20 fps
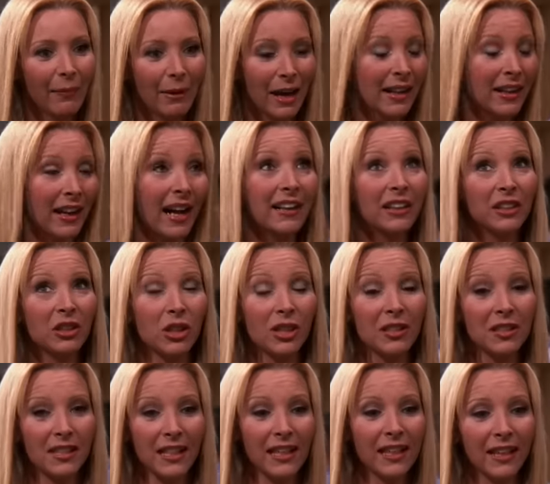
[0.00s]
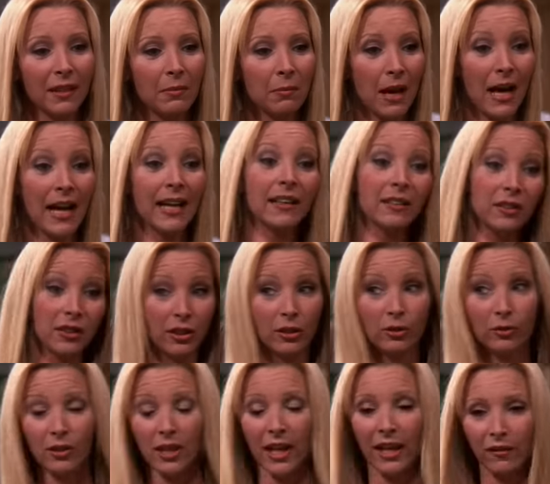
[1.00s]
mean, I, I can just see it. Mike, do
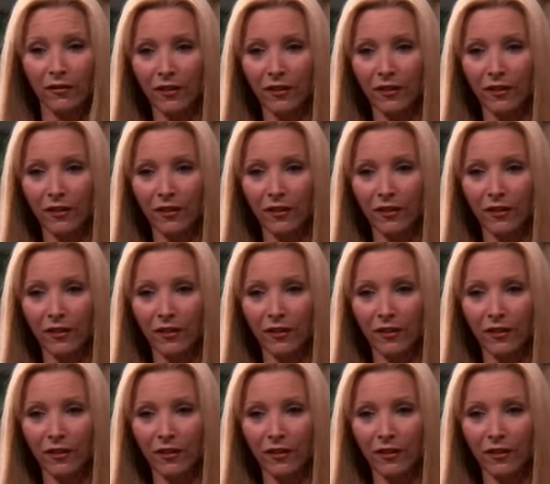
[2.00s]
you take